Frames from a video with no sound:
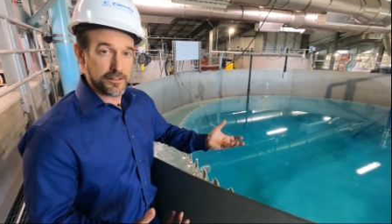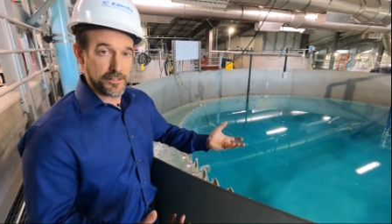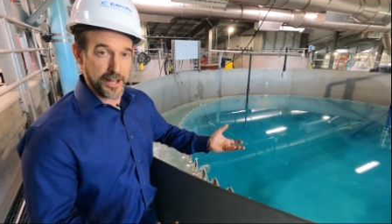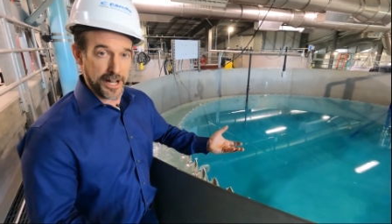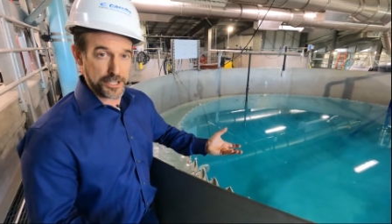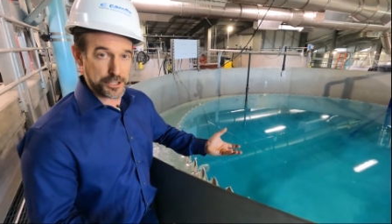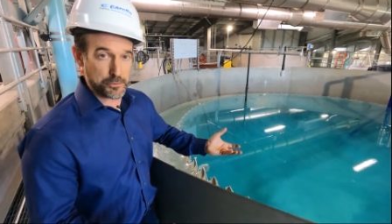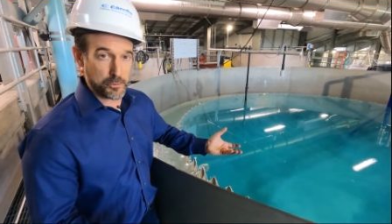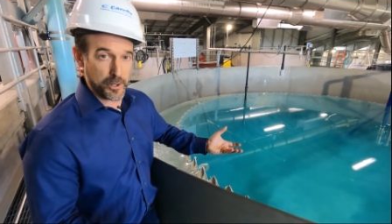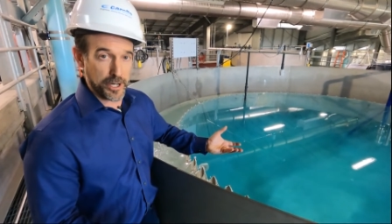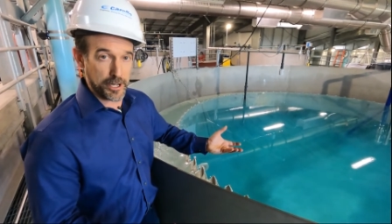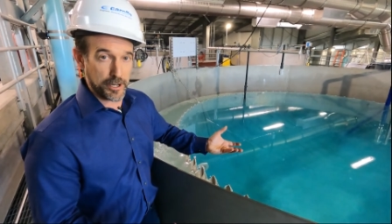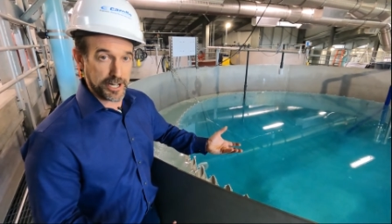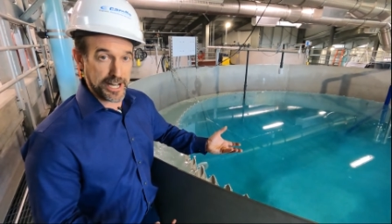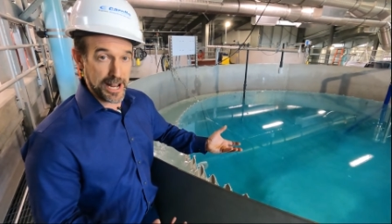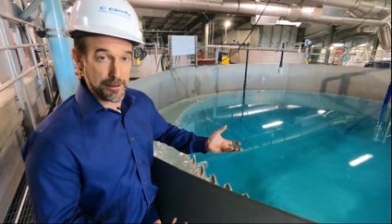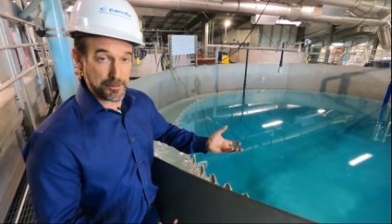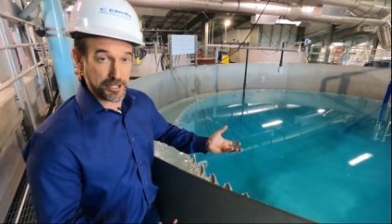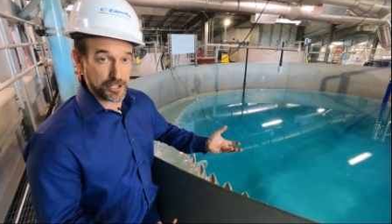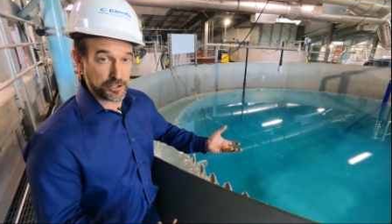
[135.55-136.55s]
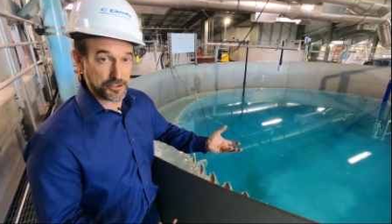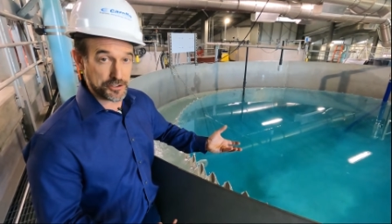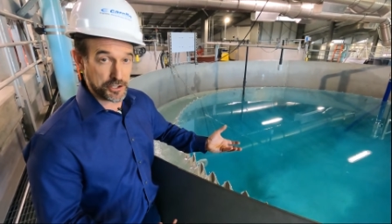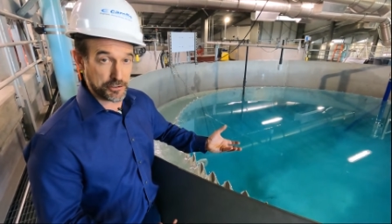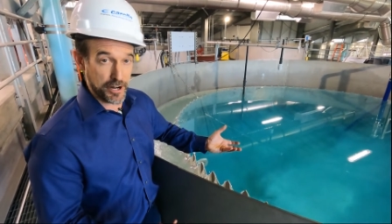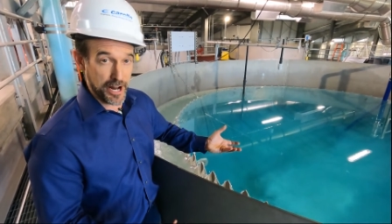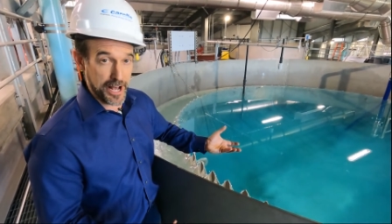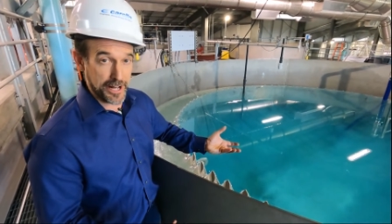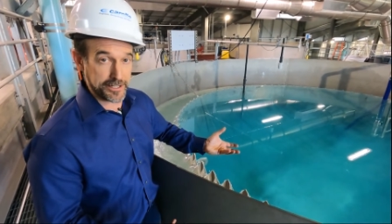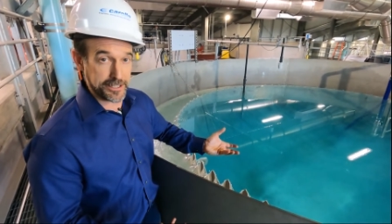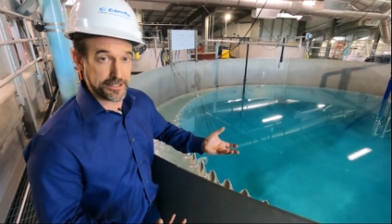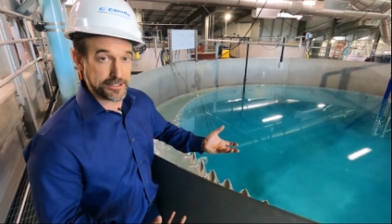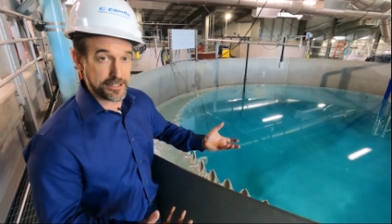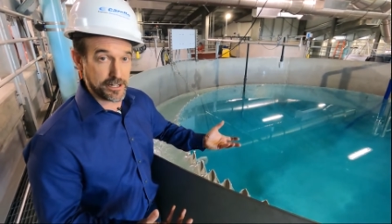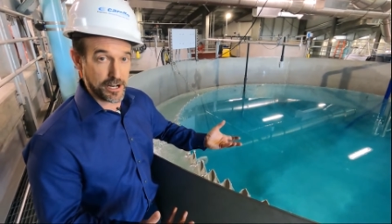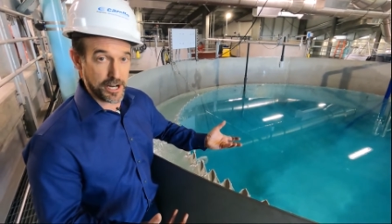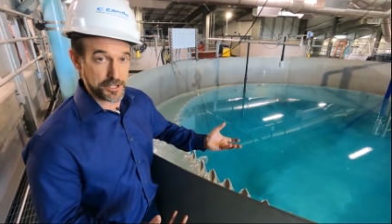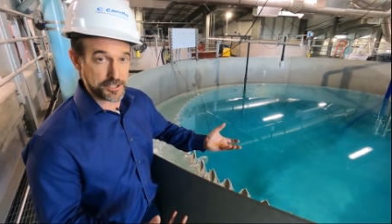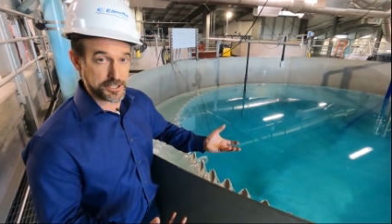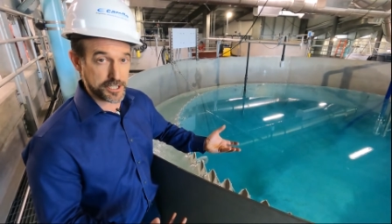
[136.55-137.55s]
That's where chemicals are added,
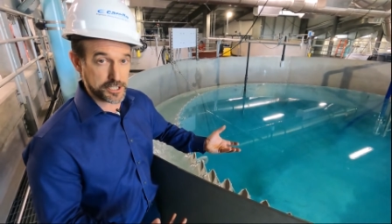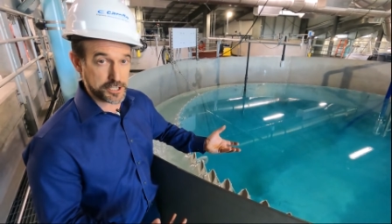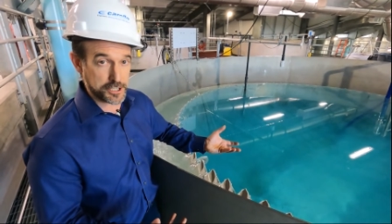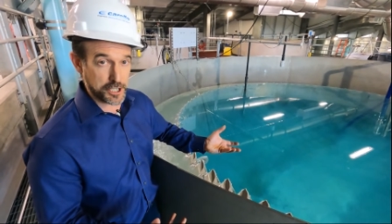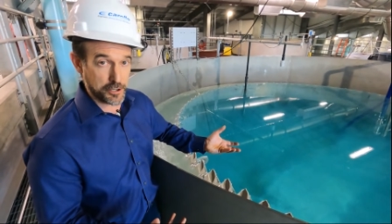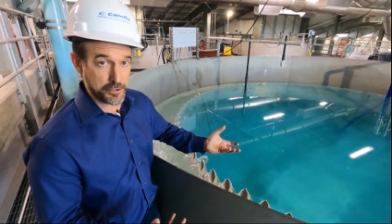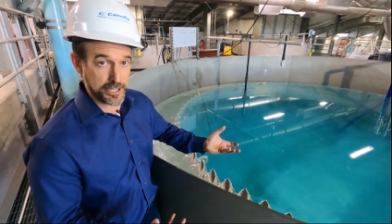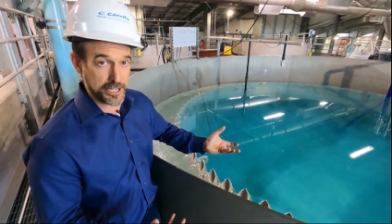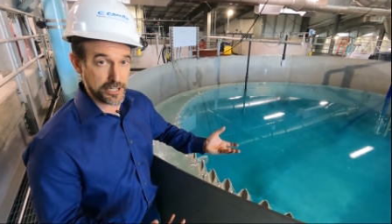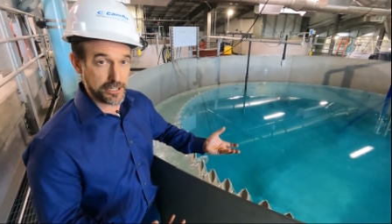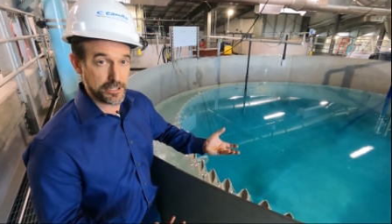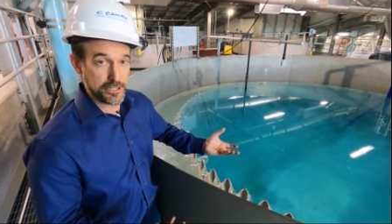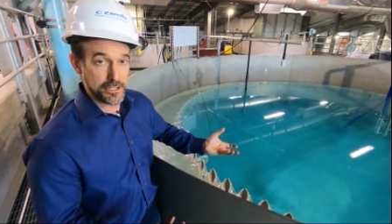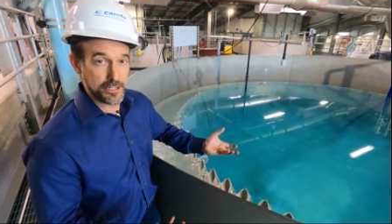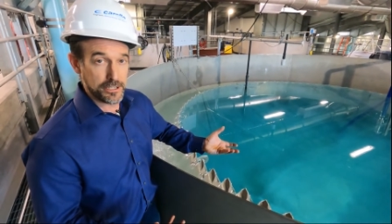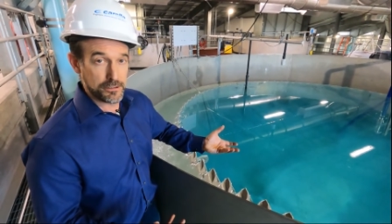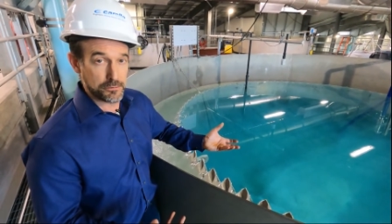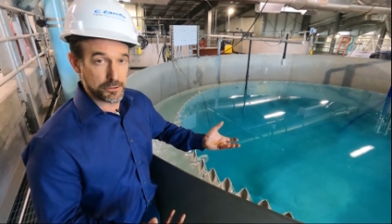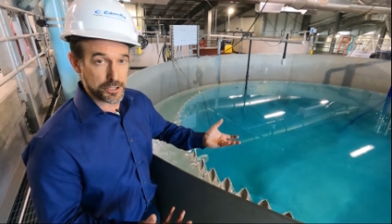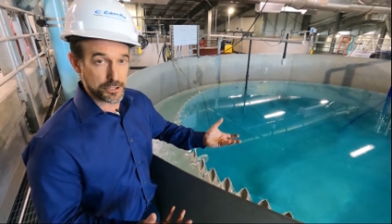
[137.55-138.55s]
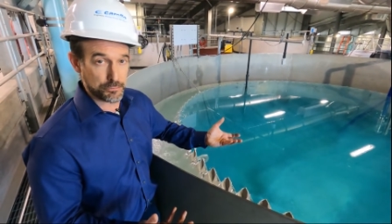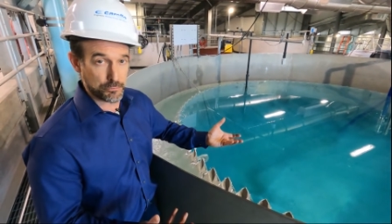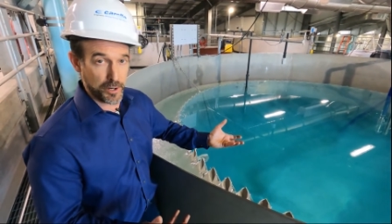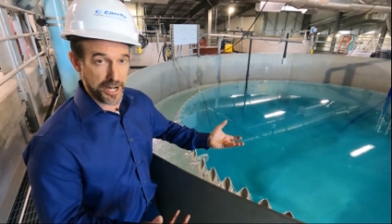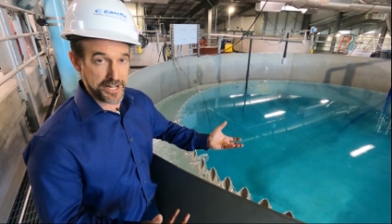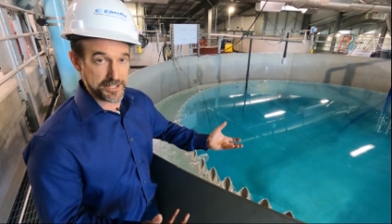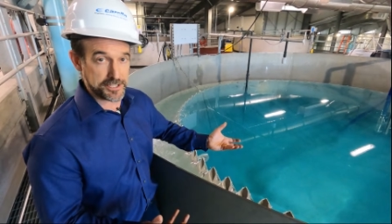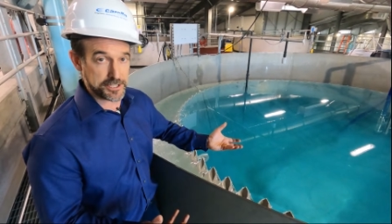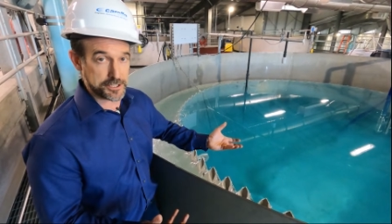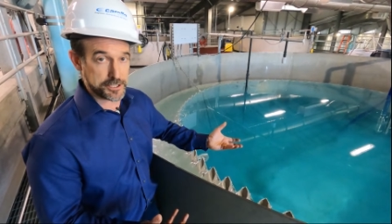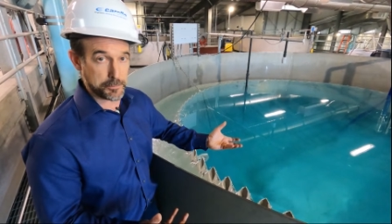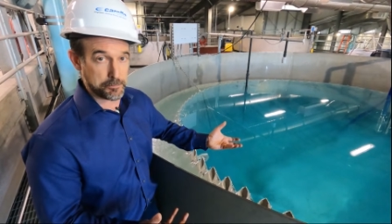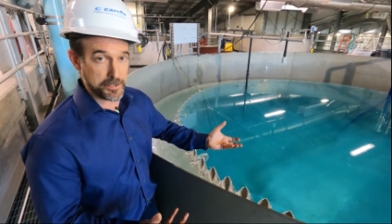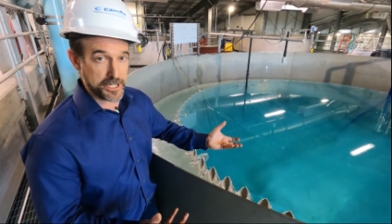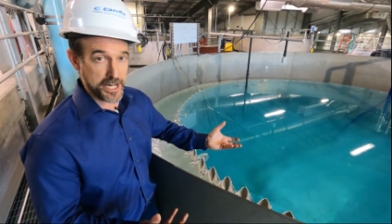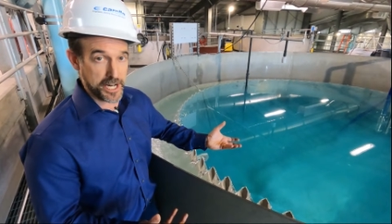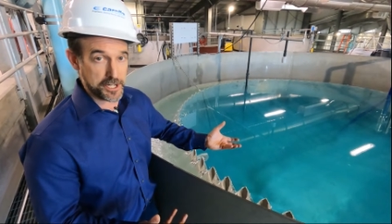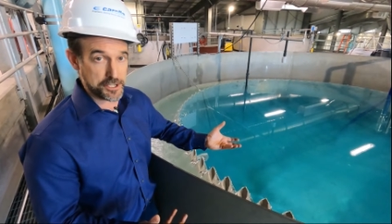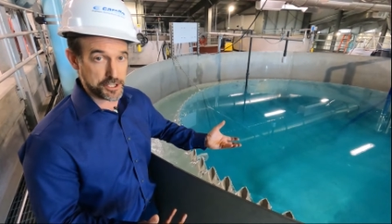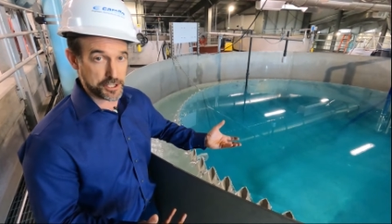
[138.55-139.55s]
caustic soda, which raises the
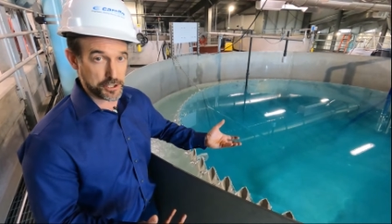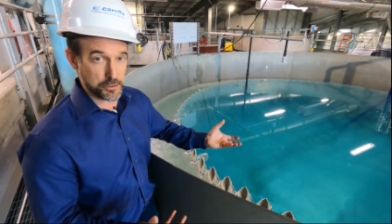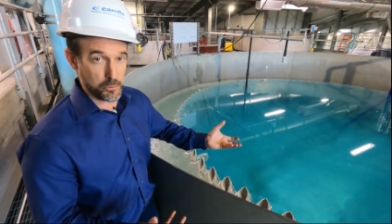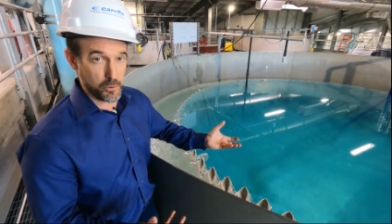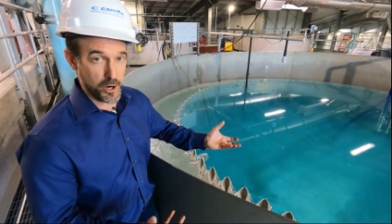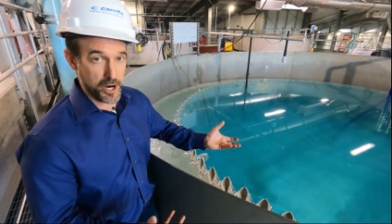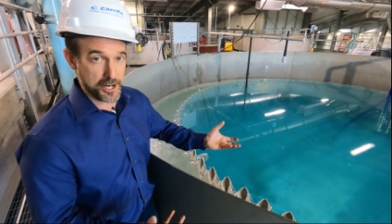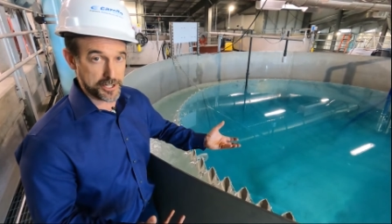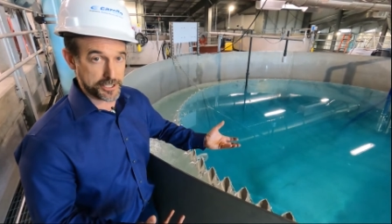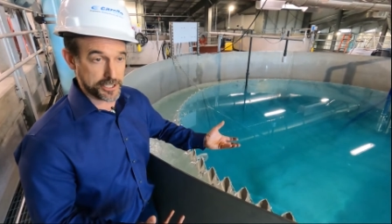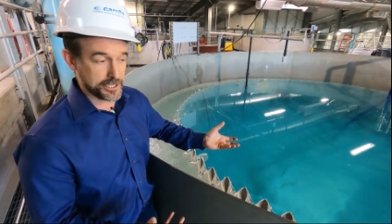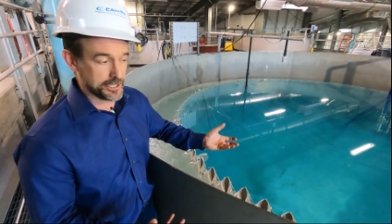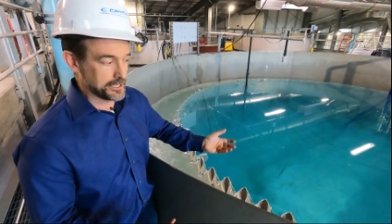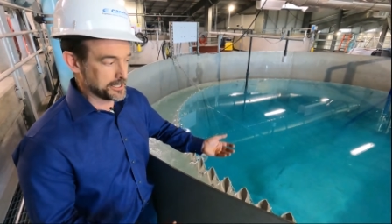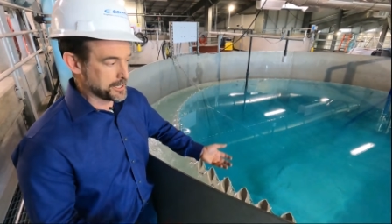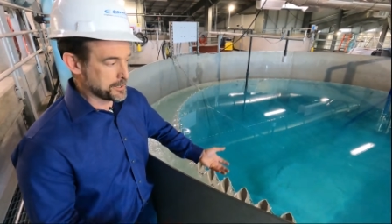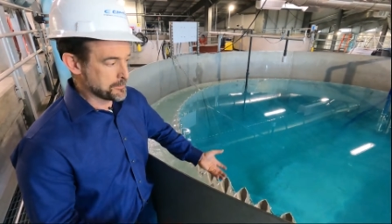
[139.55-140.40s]
pH of the water,